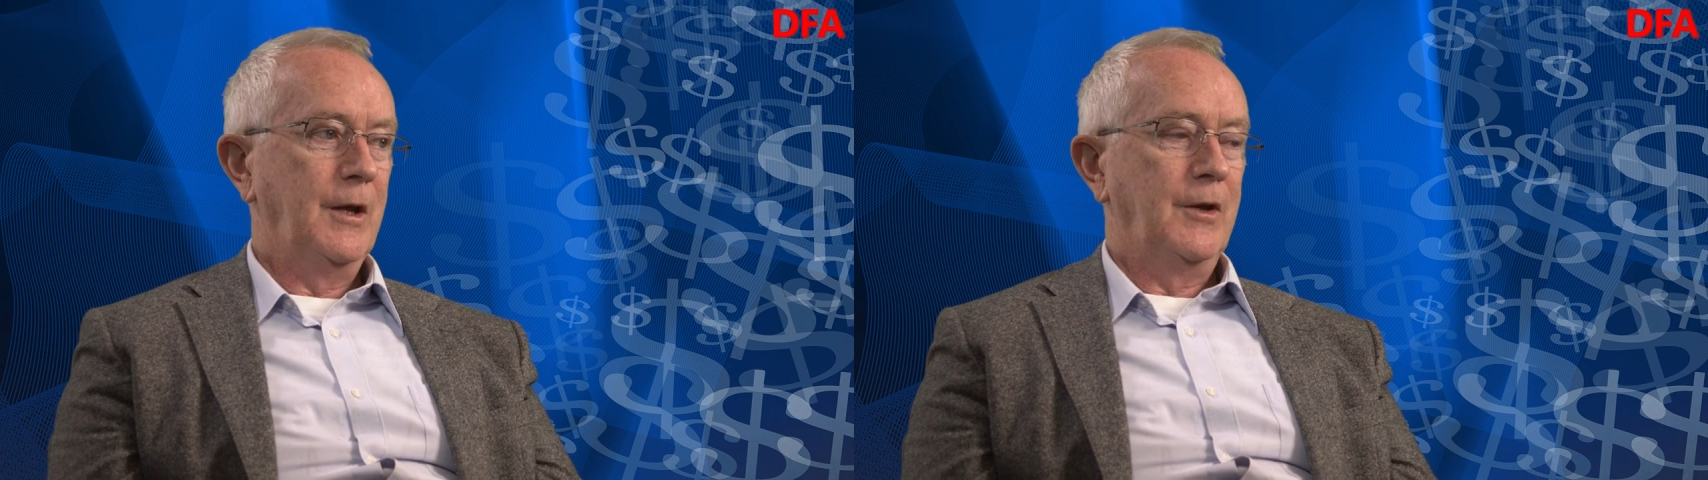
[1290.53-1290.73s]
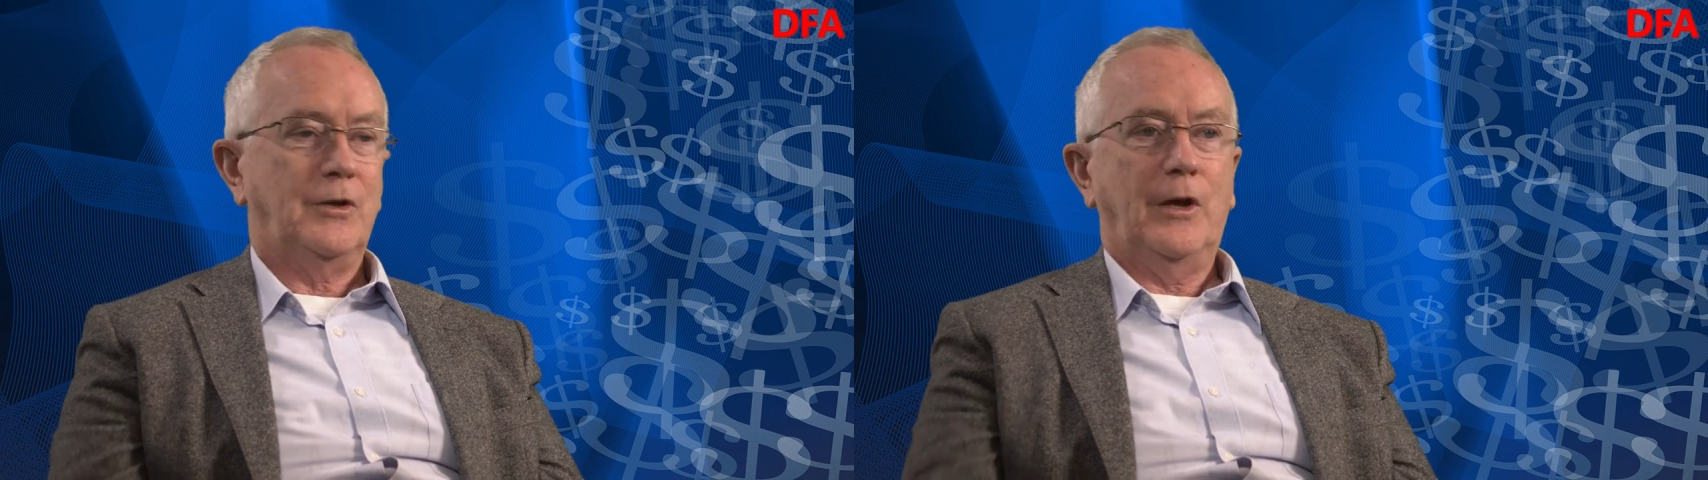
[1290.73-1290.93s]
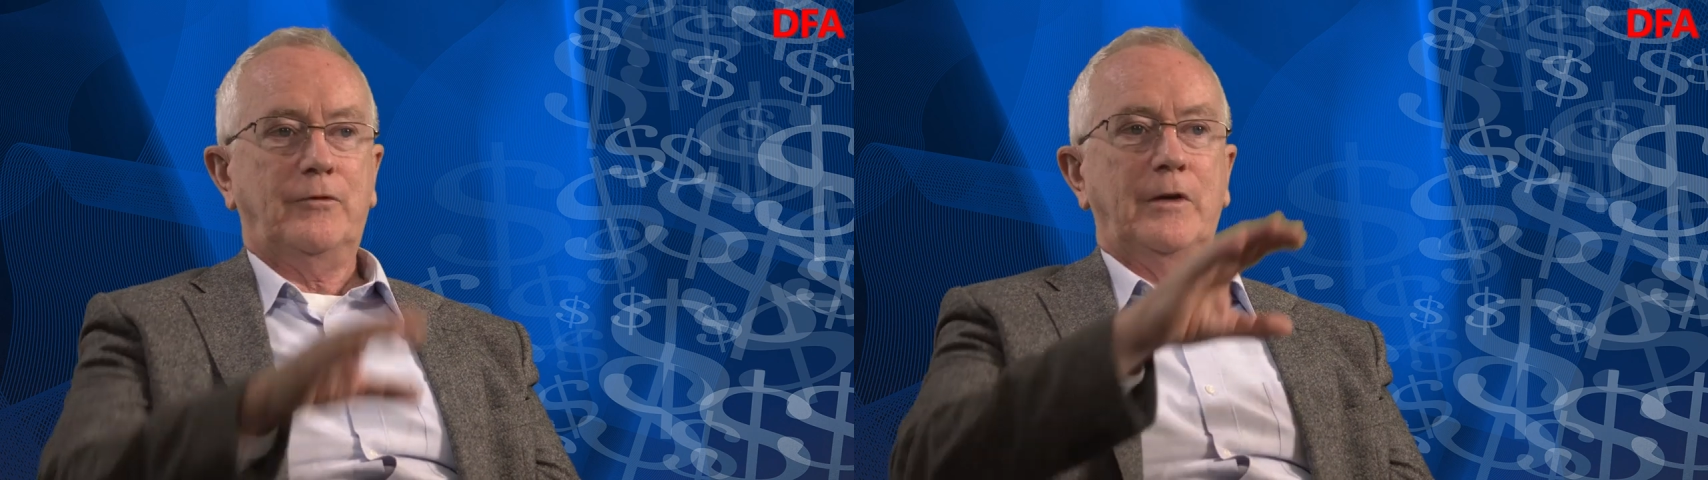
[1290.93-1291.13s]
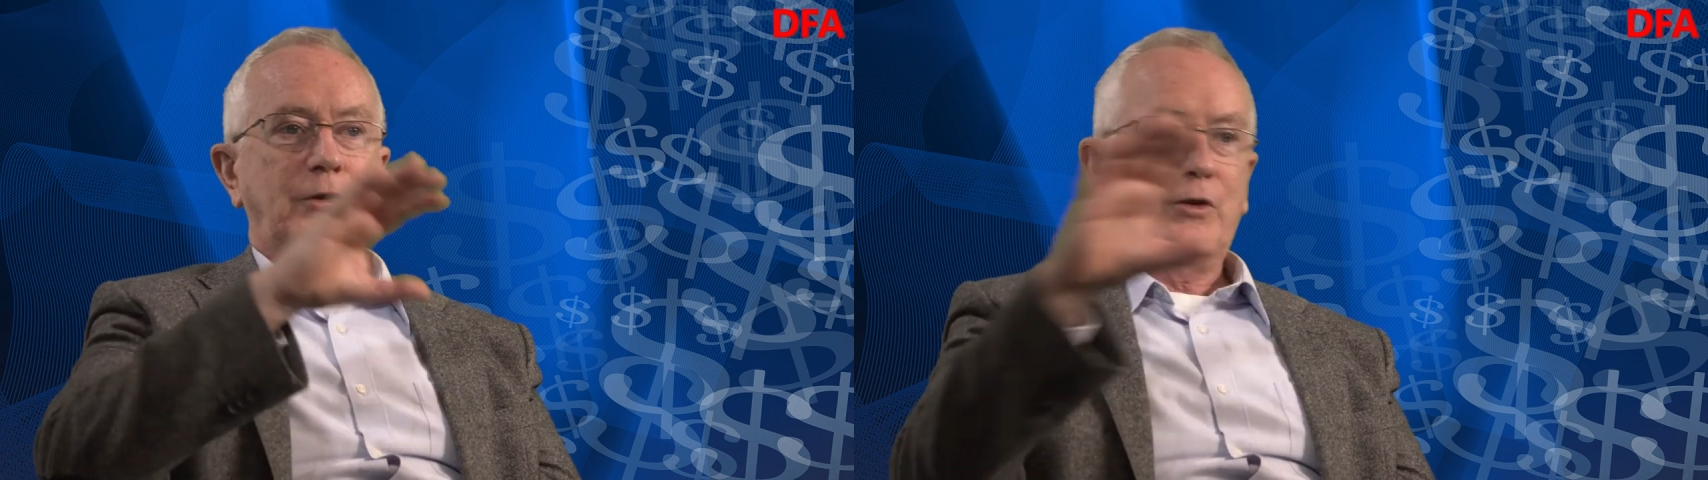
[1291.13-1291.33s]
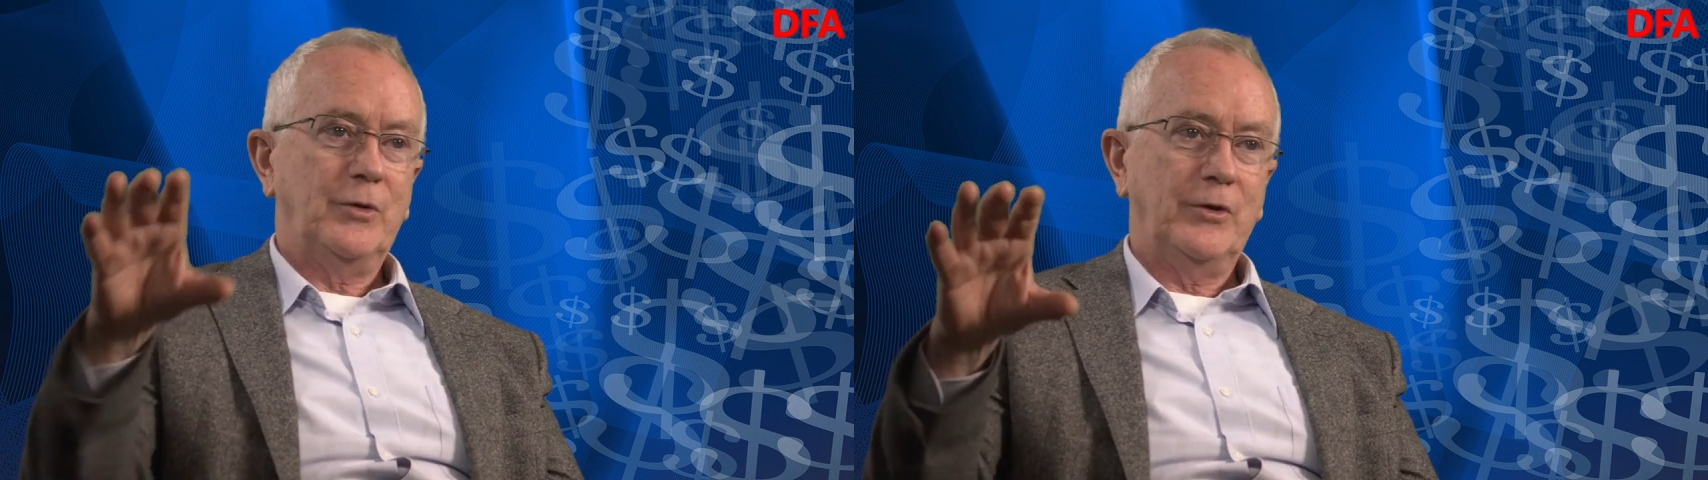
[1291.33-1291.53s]
So for
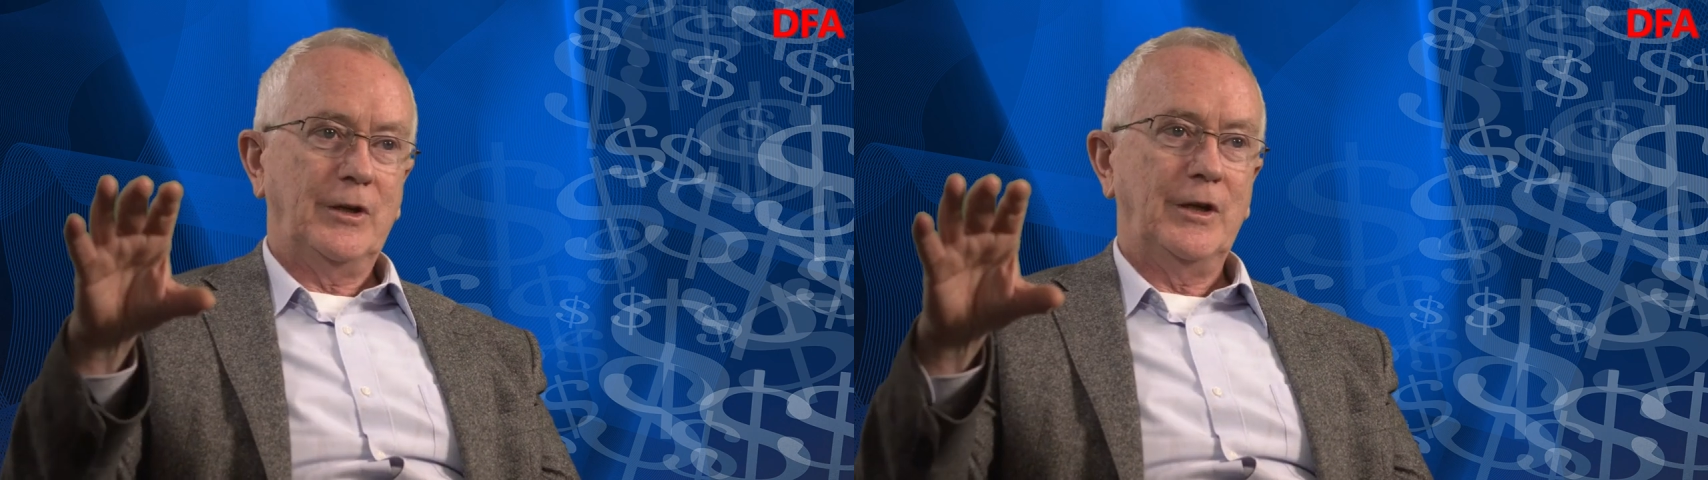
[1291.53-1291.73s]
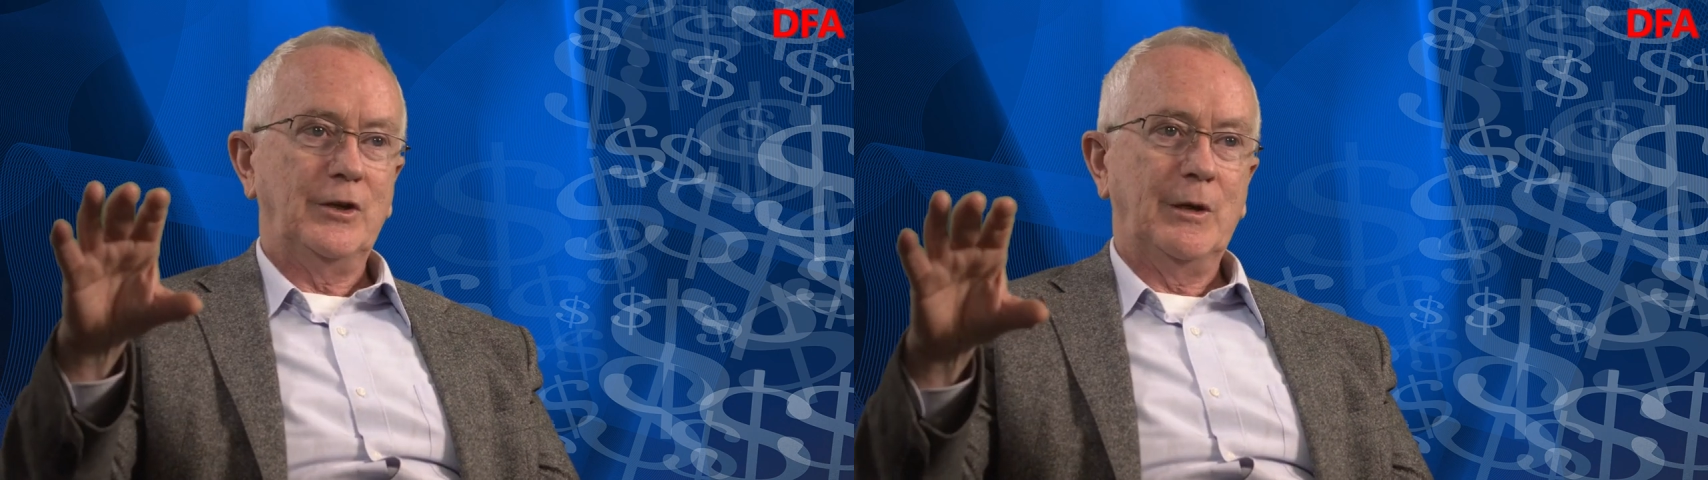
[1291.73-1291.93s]
every trillion in,